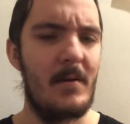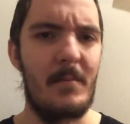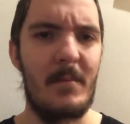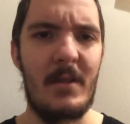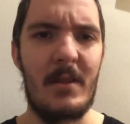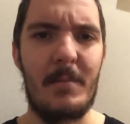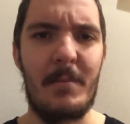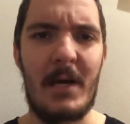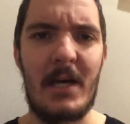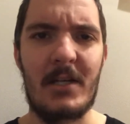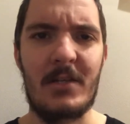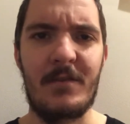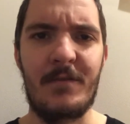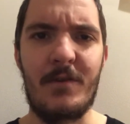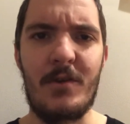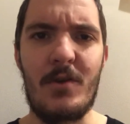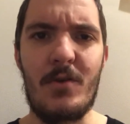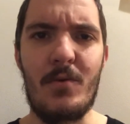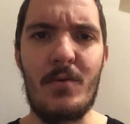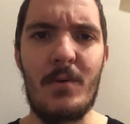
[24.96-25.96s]
in the past
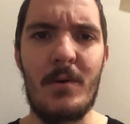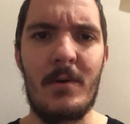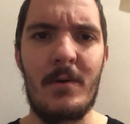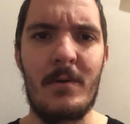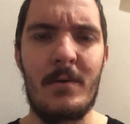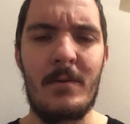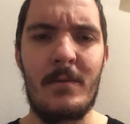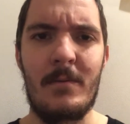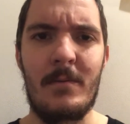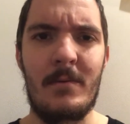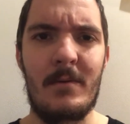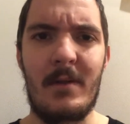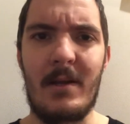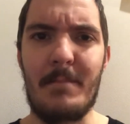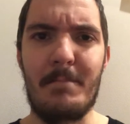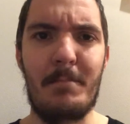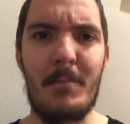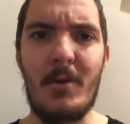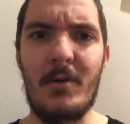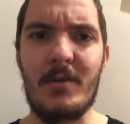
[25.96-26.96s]
few, like,
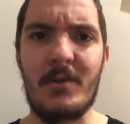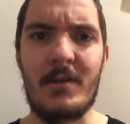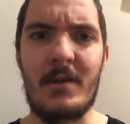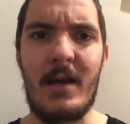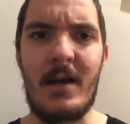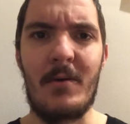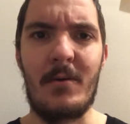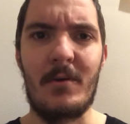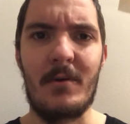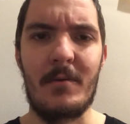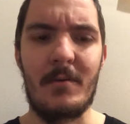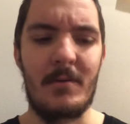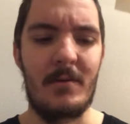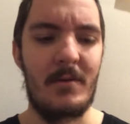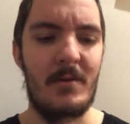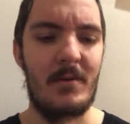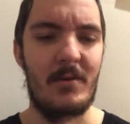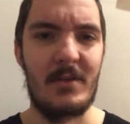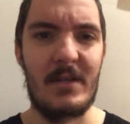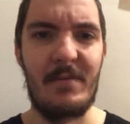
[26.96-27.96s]
months now
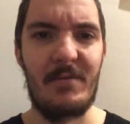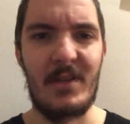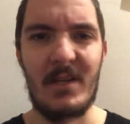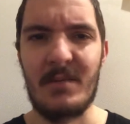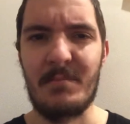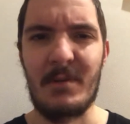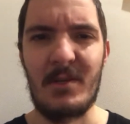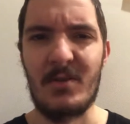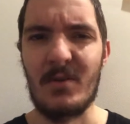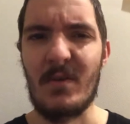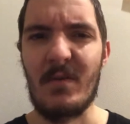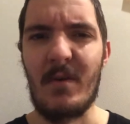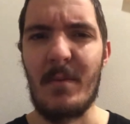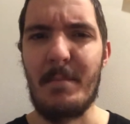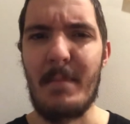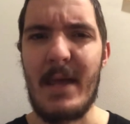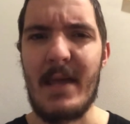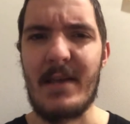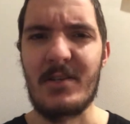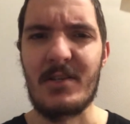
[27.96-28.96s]
because everything's been sort of a
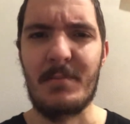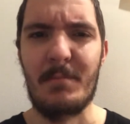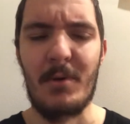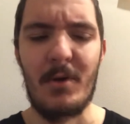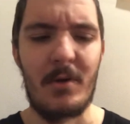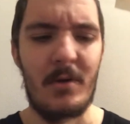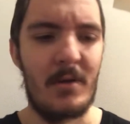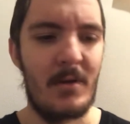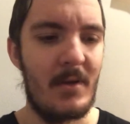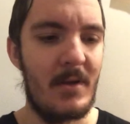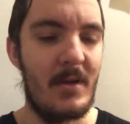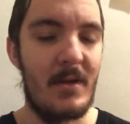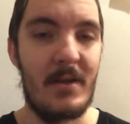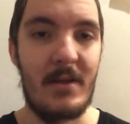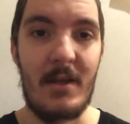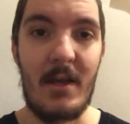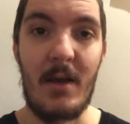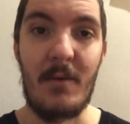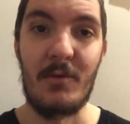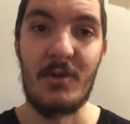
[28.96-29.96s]
mess, but
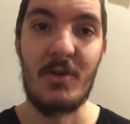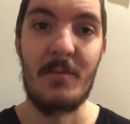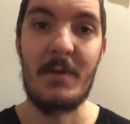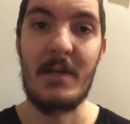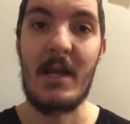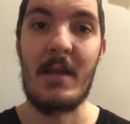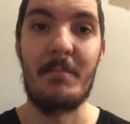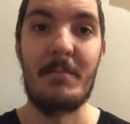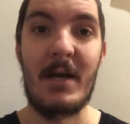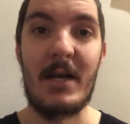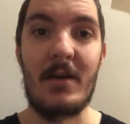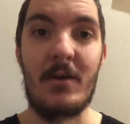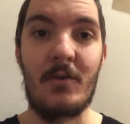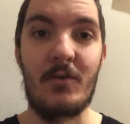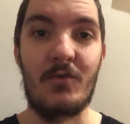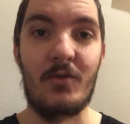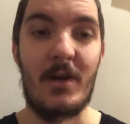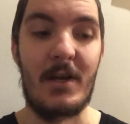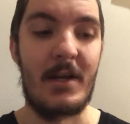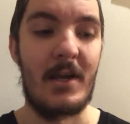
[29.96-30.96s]
yeah, we should be getting back on
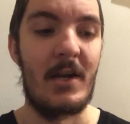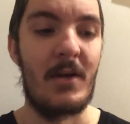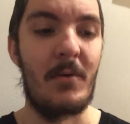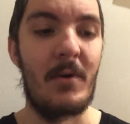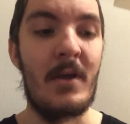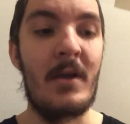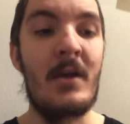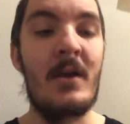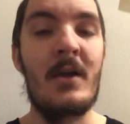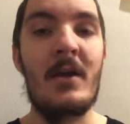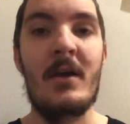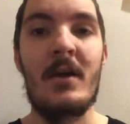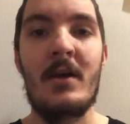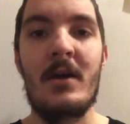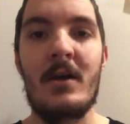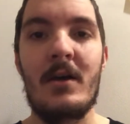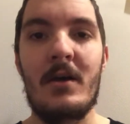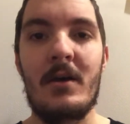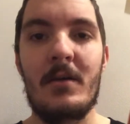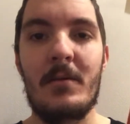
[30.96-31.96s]
track anyway.
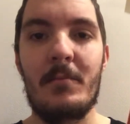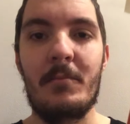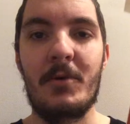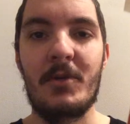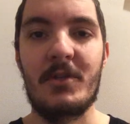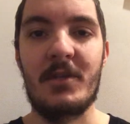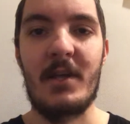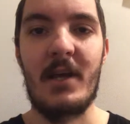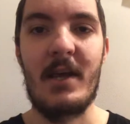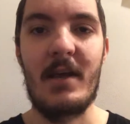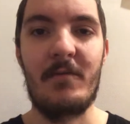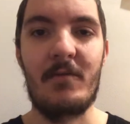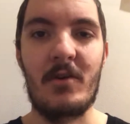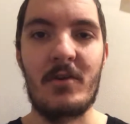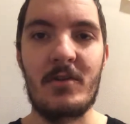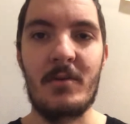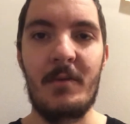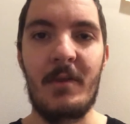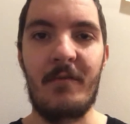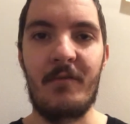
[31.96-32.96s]
But today I've got
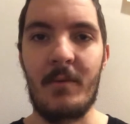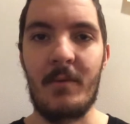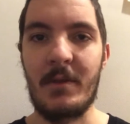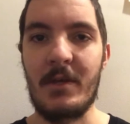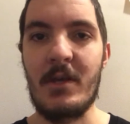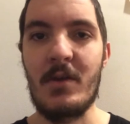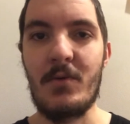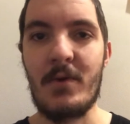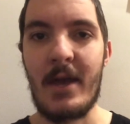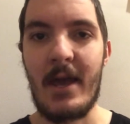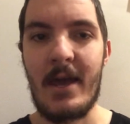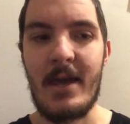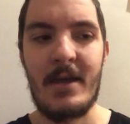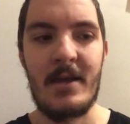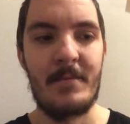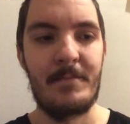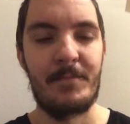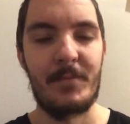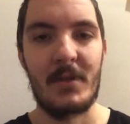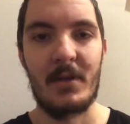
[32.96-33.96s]
something from the UK.
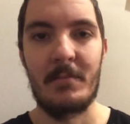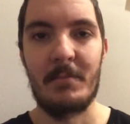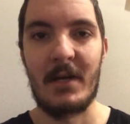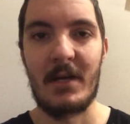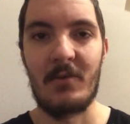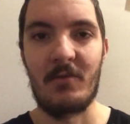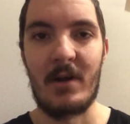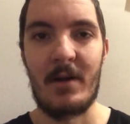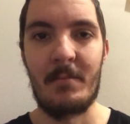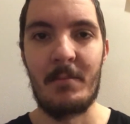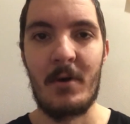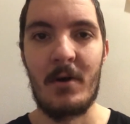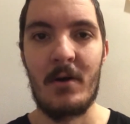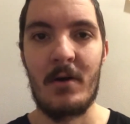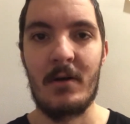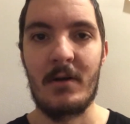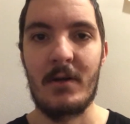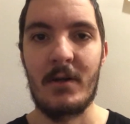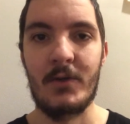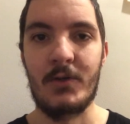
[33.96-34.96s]
My grandma,
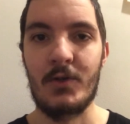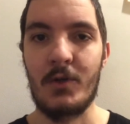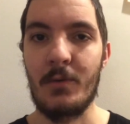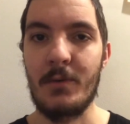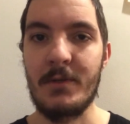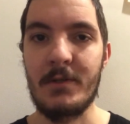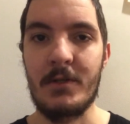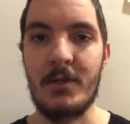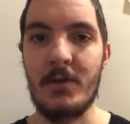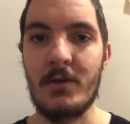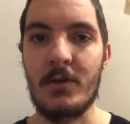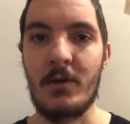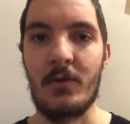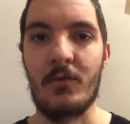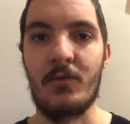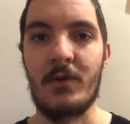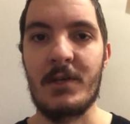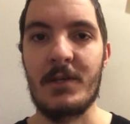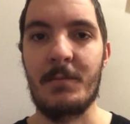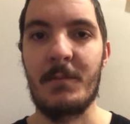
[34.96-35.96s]
as she always does on
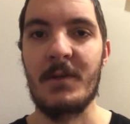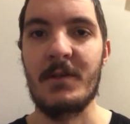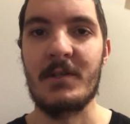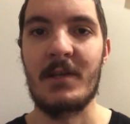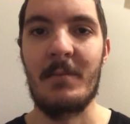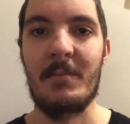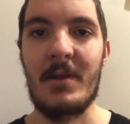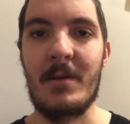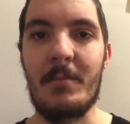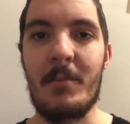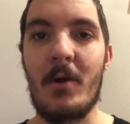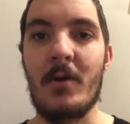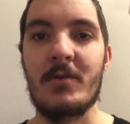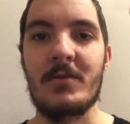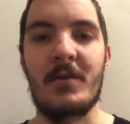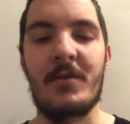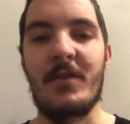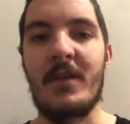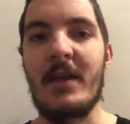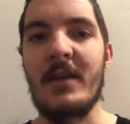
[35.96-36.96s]
Christmas, sent me a box
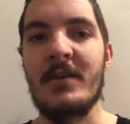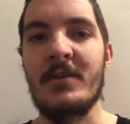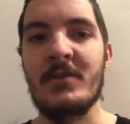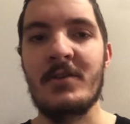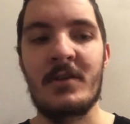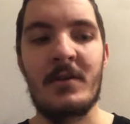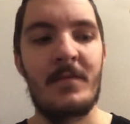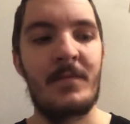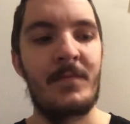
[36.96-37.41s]
of things